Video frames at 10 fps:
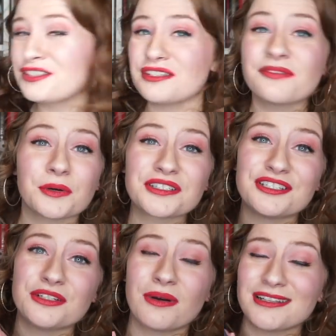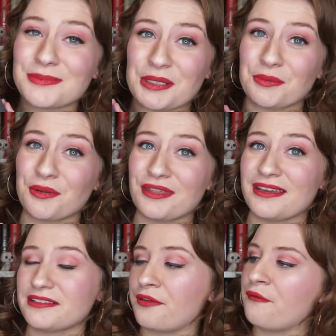She's forced to do unspeakable
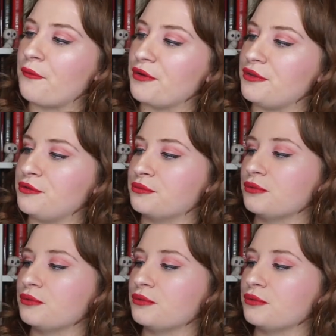things for the new